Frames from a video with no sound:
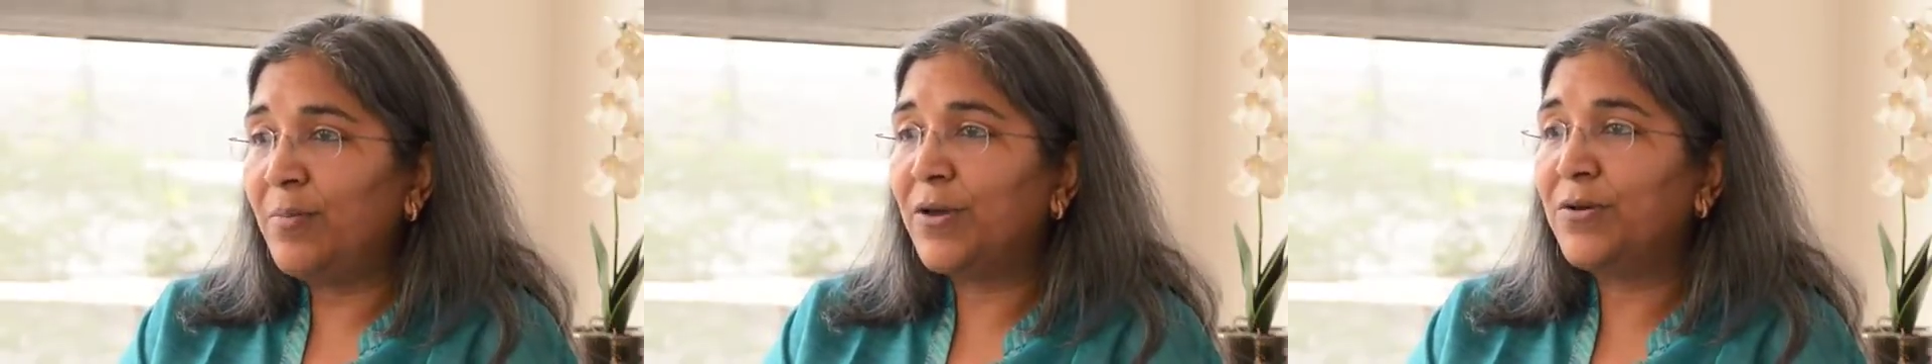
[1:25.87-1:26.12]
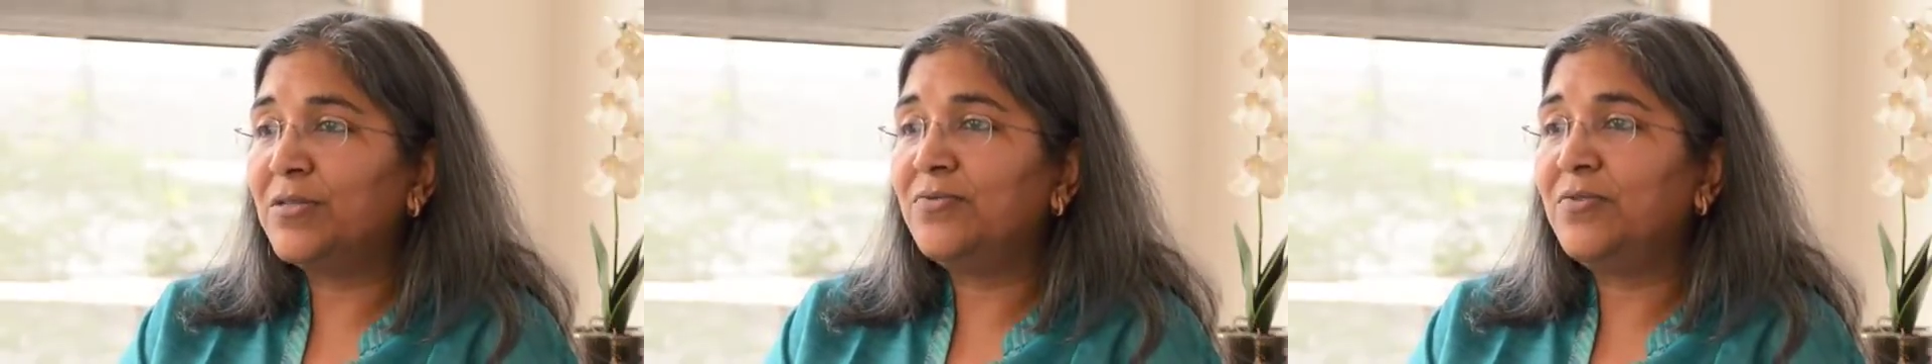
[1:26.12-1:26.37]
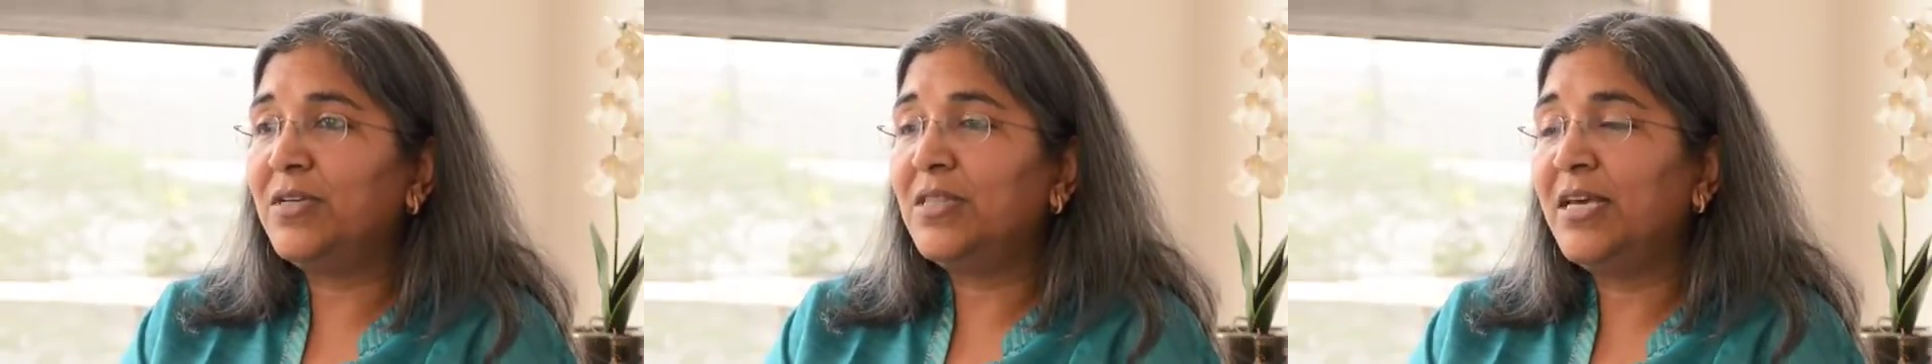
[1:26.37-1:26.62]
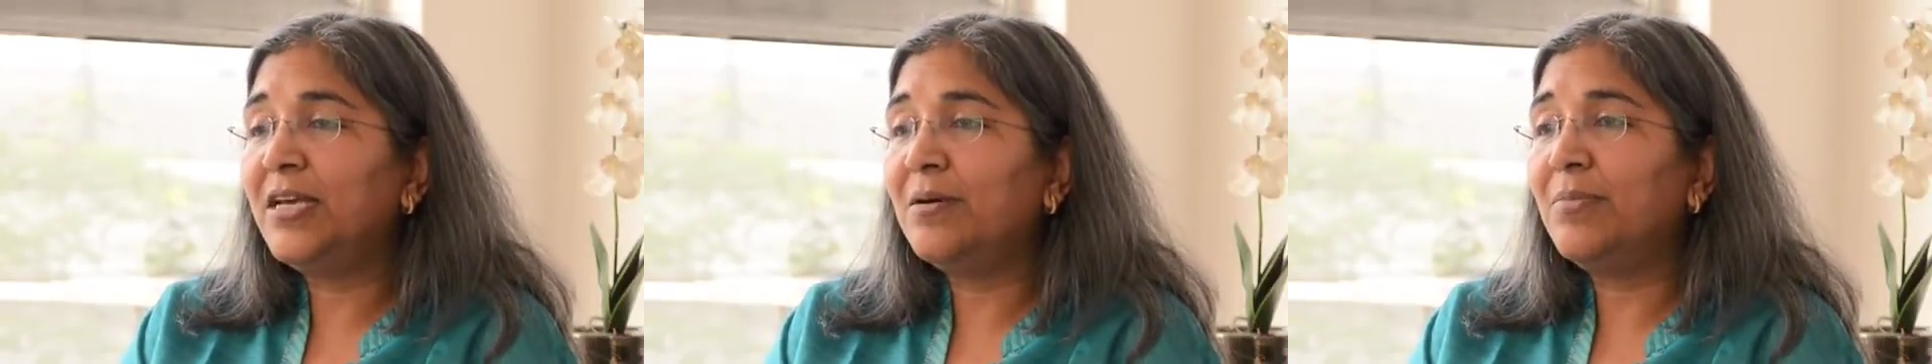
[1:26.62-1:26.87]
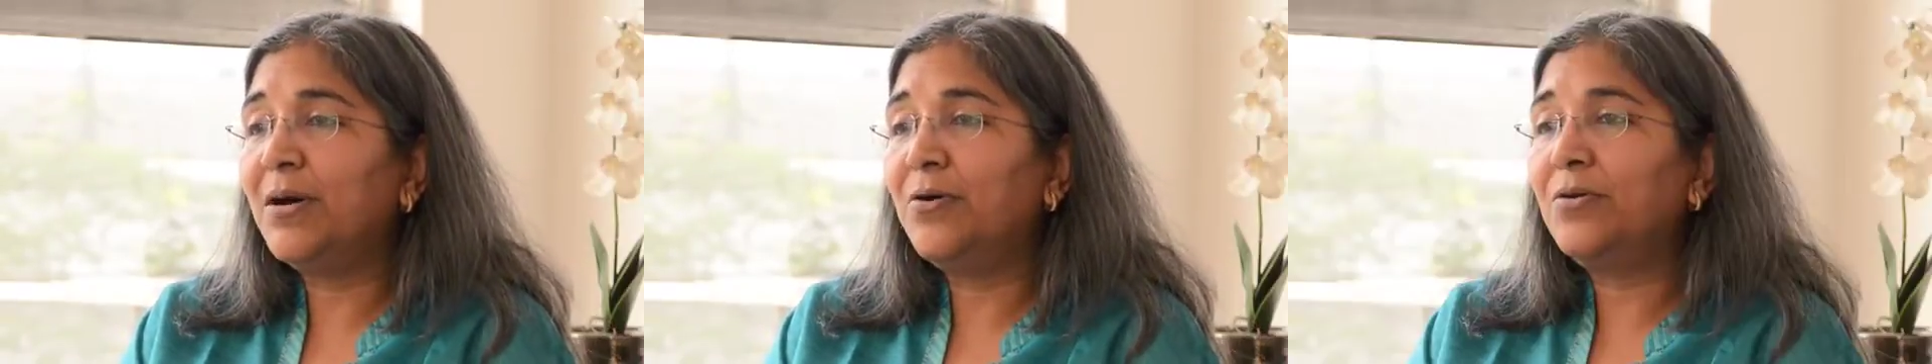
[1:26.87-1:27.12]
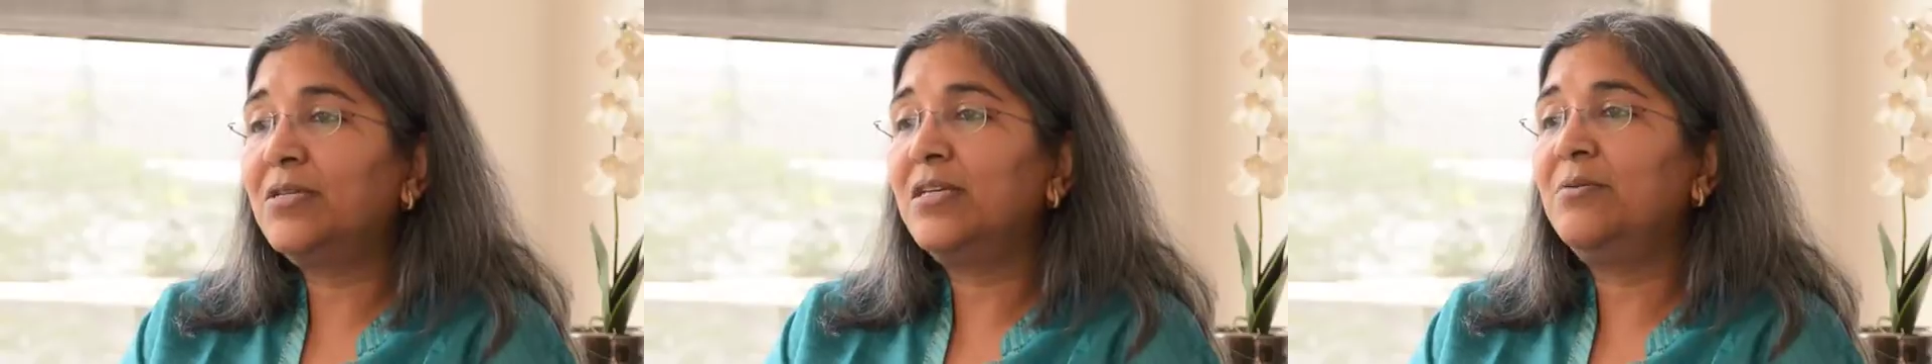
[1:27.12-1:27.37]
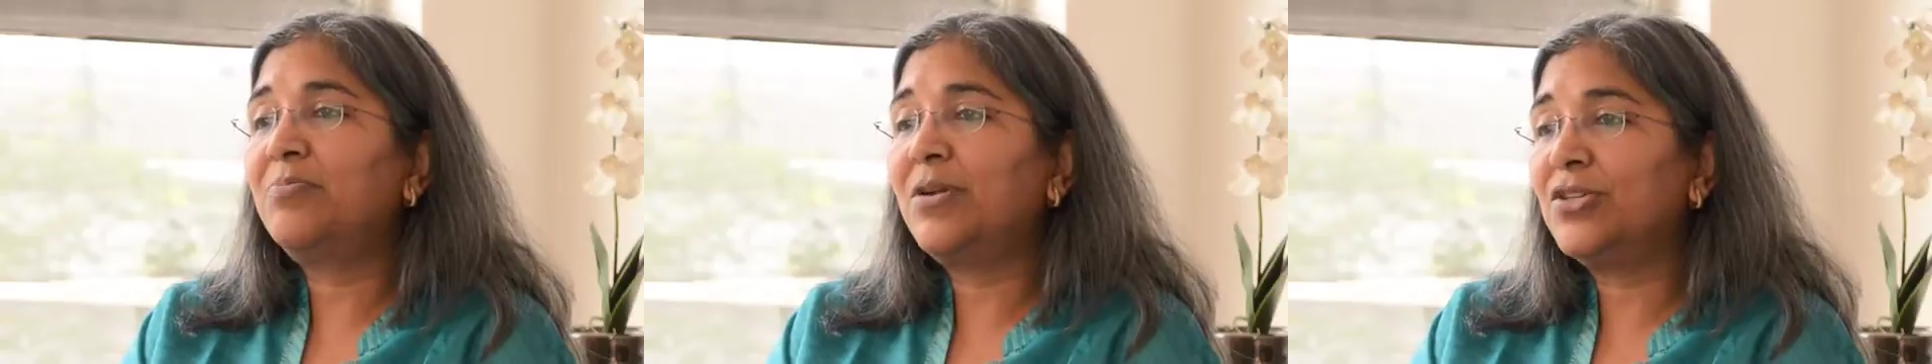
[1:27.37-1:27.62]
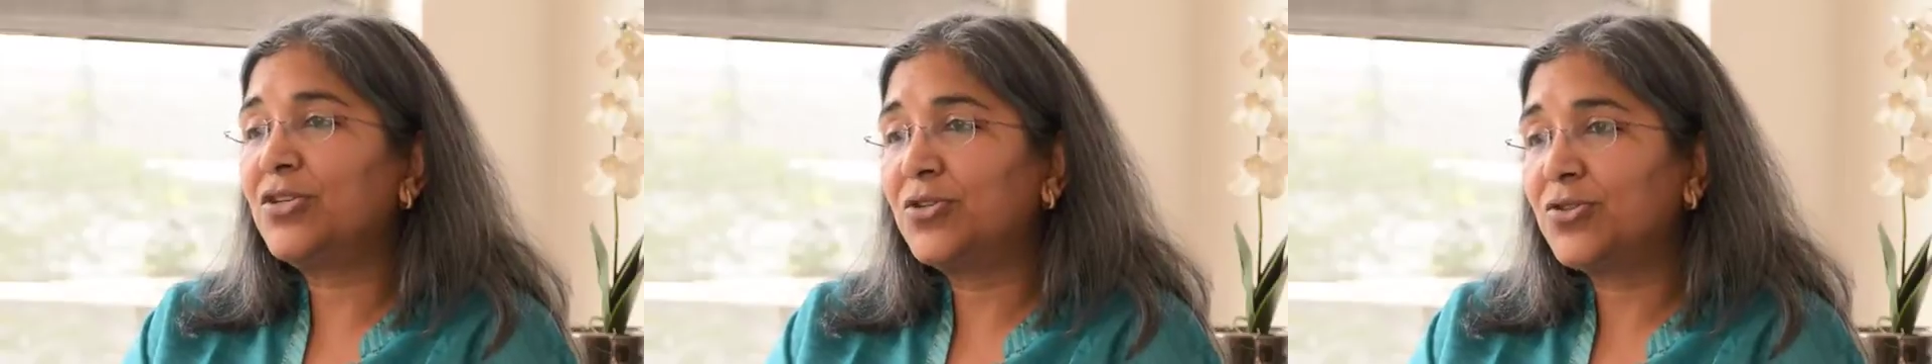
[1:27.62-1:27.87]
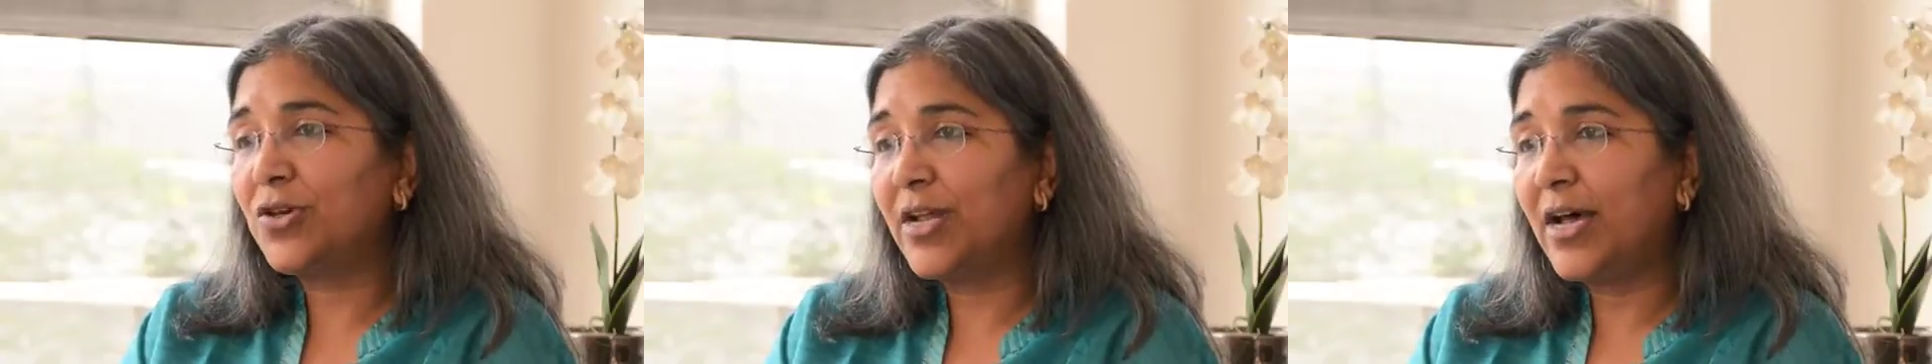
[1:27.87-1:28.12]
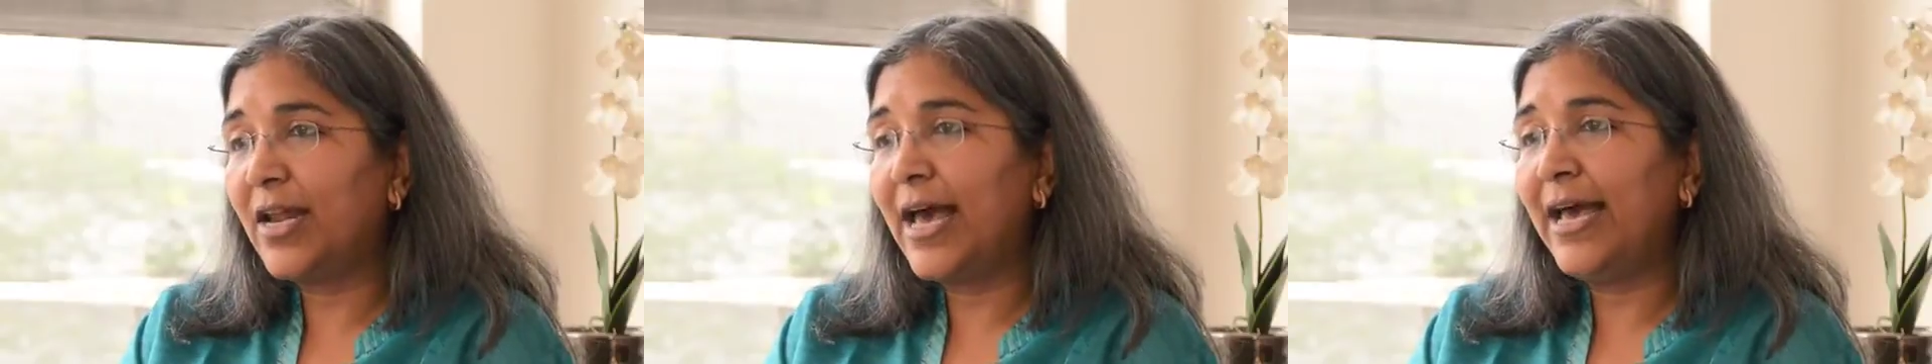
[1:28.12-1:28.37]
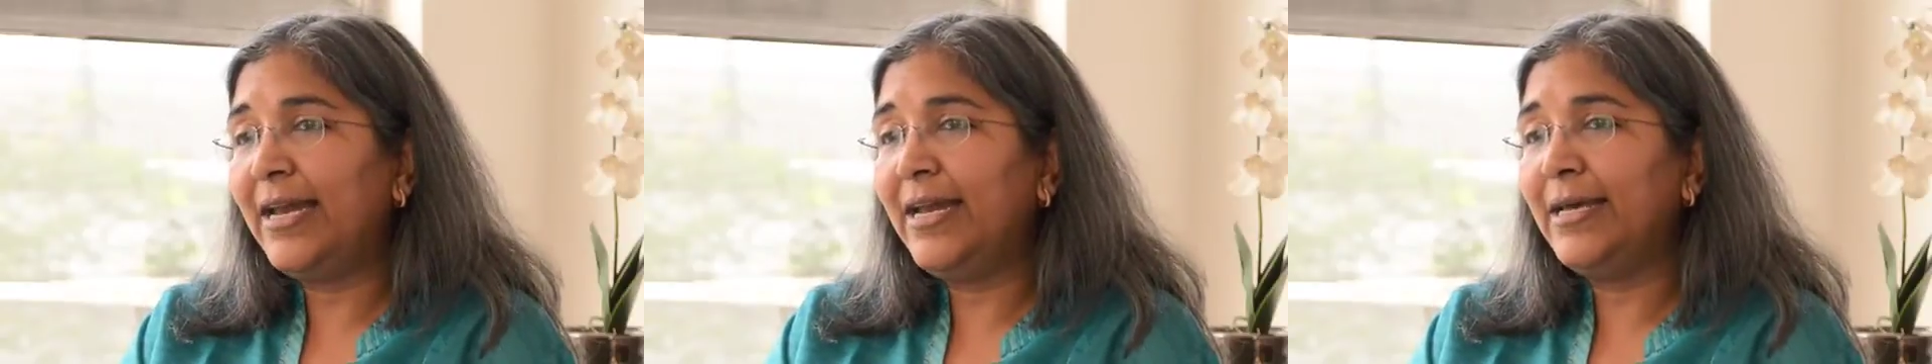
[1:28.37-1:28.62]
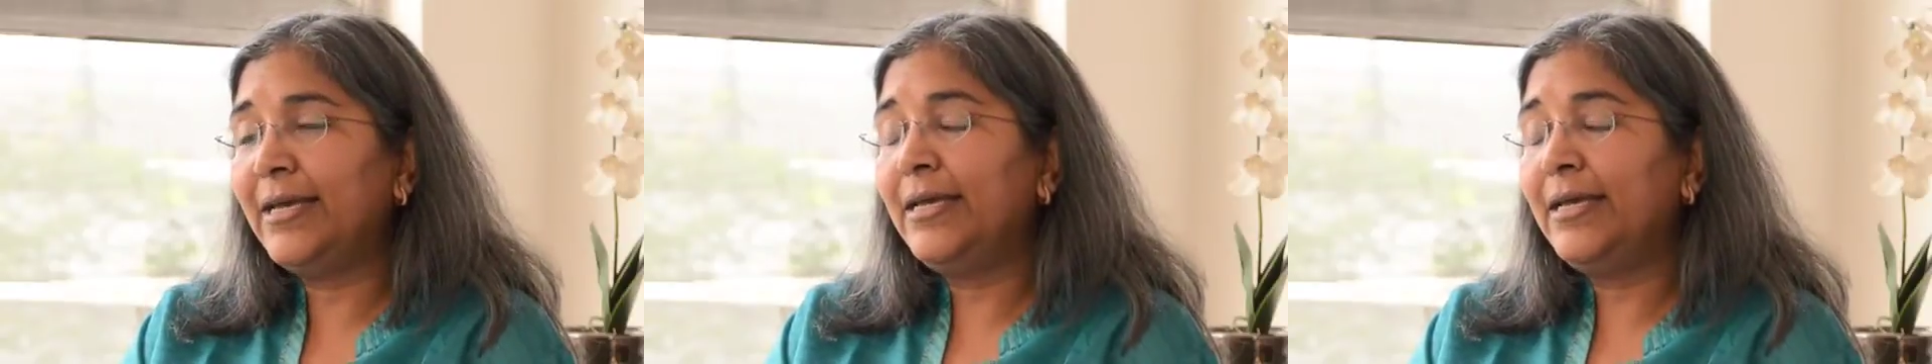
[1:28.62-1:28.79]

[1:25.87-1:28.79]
because if we think about the pressures on our land,